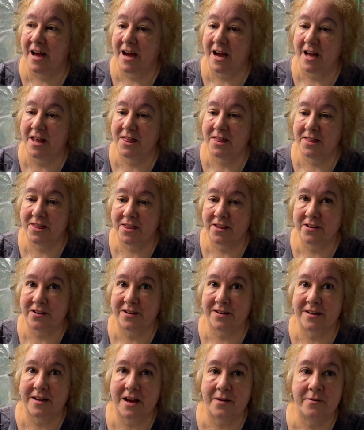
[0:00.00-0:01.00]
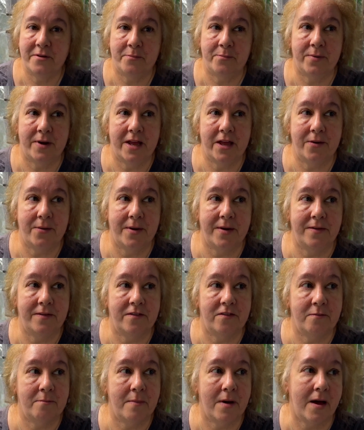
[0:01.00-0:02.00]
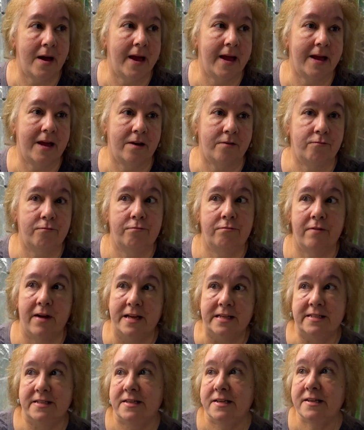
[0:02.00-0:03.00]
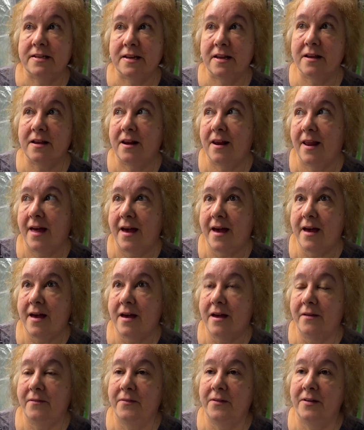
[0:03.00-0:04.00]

I thought I would bring you into my resin lair